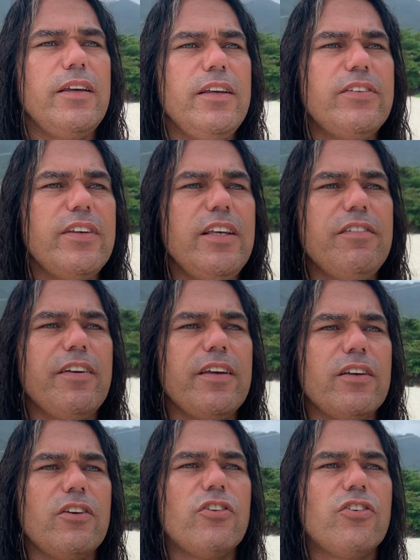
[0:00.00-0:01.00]
He's
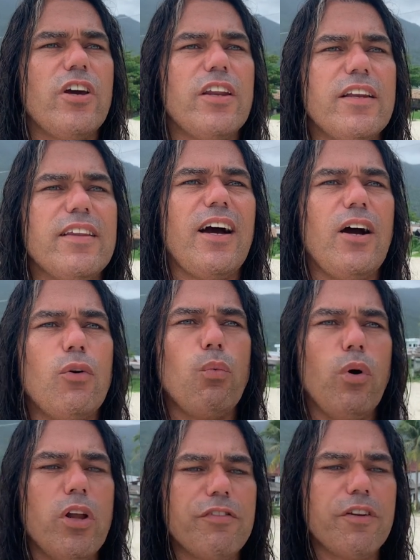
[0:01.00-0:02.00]
even shutting down
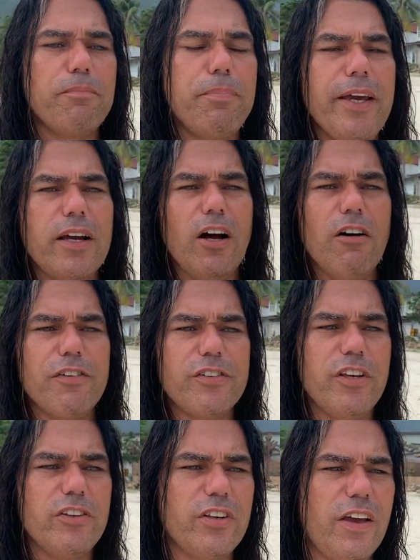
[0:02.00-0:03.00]
one of the big
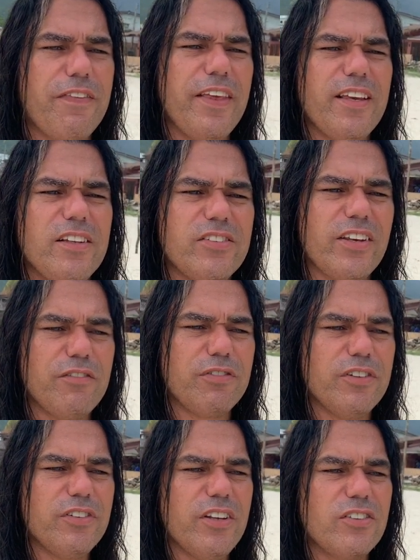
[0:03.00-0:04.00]
offices, I think in San
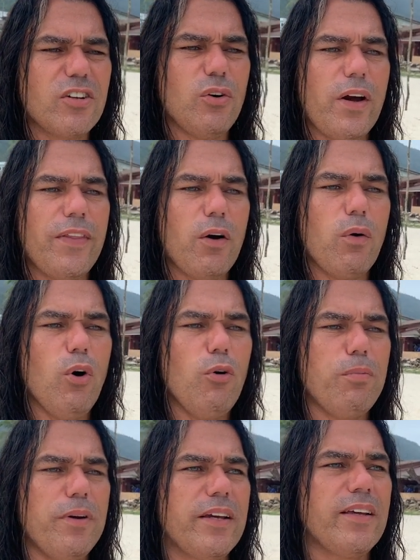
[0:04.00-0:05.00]
Francisco, and now
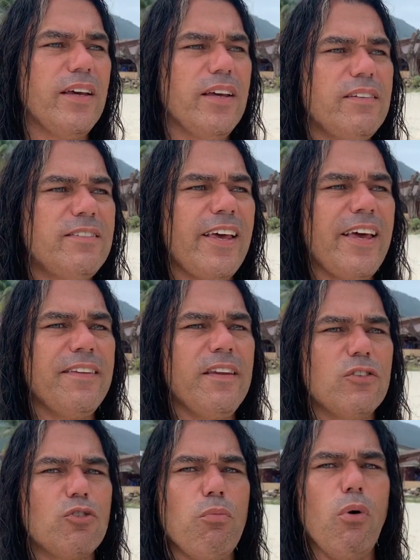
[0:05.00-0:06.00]
opening ten
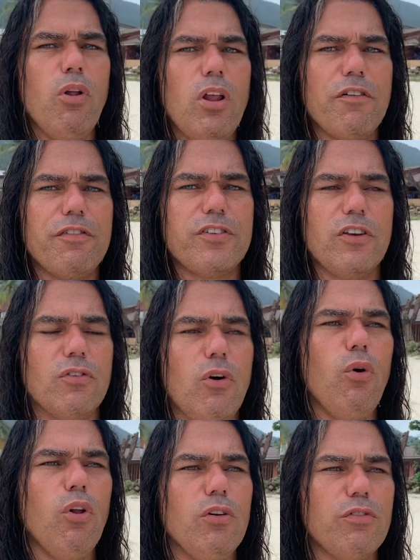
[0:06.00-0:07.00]
small offices
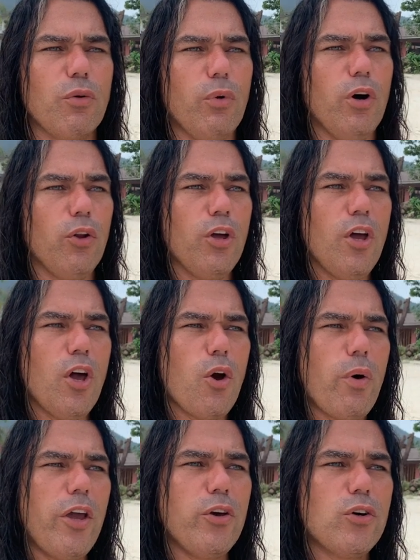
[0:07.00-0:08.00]
all over the world
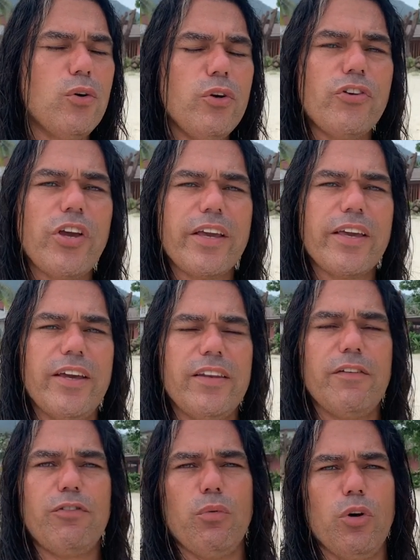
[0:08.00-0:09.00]
where you could check in
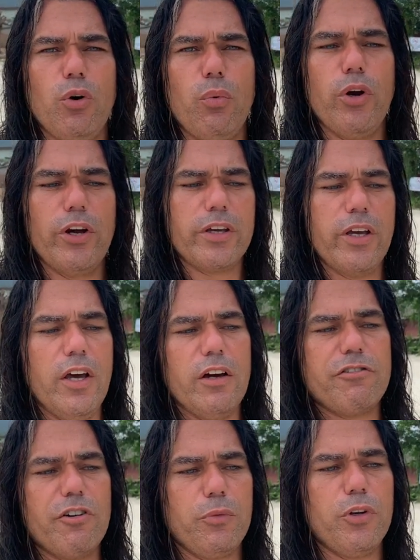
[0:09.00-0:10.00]
if you want to work
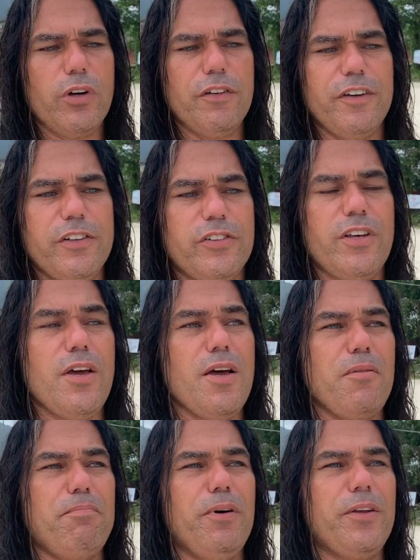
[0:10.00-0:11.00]
from your office.
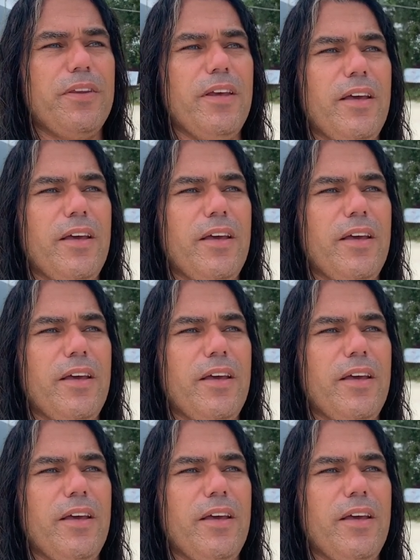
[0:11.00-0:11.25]
But